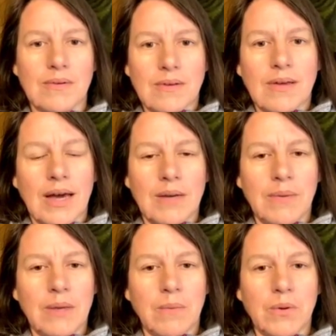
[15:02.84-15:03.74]
guide
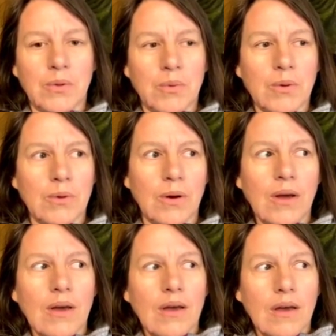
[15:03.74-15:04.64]
people through
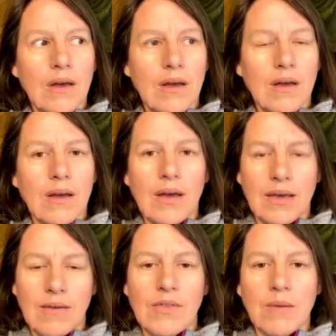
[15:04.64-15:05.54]
and
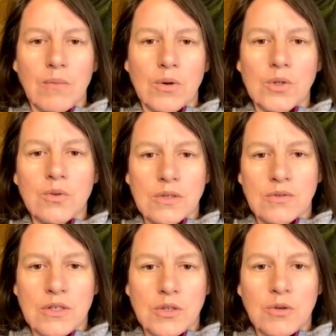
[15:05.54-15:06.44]
give them more tools
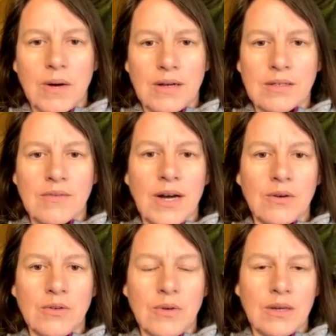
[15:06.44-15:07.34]
for their toolbox of how
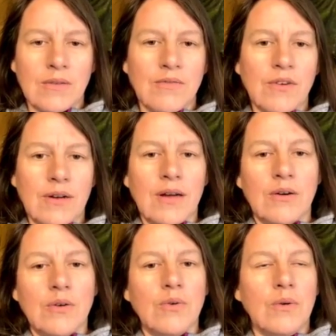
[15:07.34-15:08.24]
do we confront,
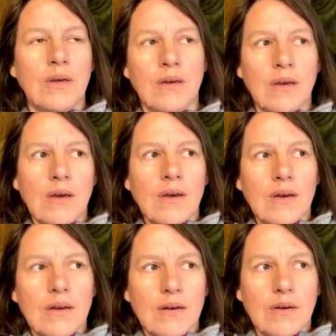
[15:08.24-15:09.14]
how do we
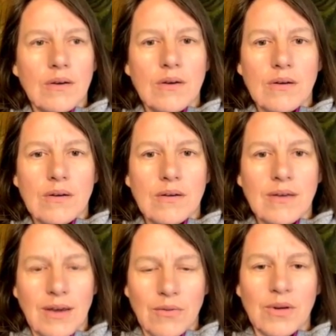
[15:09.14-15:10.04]

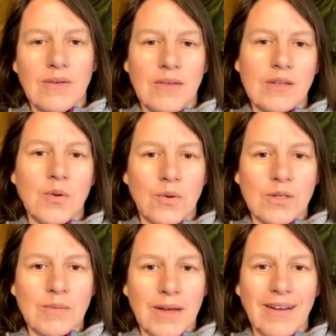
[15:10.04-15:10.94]
get rid of these
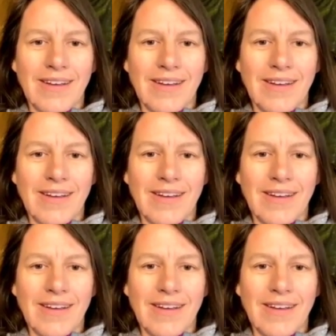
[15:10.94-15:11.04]
horsemen.